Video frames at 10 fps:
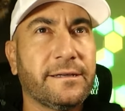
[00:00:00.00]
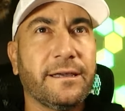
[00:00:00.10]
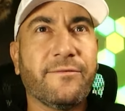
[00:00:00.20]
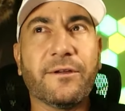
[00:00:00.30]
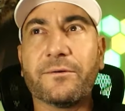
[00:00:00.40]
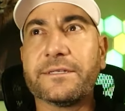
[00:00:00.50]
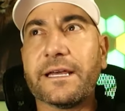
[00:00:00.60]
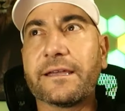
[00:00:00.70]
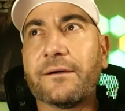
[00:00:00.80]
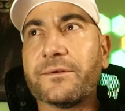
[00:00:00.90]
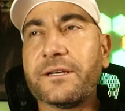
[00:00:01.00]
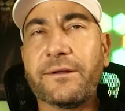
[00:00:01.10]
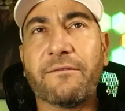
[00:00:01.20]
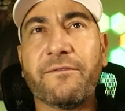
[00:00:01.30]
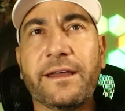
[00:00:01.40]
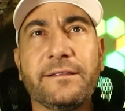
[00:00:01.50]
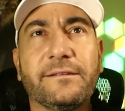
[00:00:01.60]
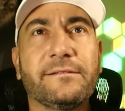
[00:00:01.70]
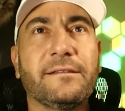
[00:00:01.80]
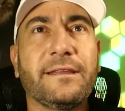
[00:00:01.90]
If there was like a was there an event
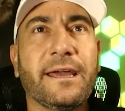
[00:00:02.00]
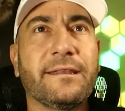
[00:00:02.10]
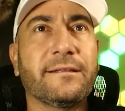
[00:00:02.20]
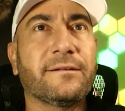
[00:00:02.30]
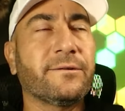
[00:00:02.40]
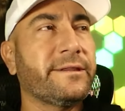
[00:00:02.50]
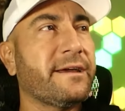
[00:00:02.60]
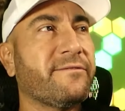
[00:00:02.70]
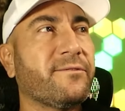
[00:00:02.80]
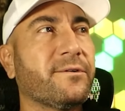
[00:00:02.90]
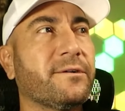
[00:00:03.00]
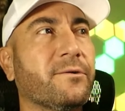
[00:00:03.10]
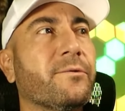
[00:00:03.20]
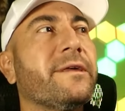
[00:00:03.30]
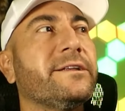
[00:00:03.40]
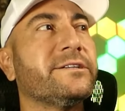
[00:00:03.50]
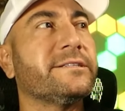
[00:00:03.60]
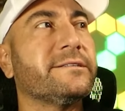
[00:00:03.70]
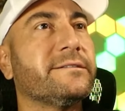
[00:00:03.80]
that they had to learn that for, or were they just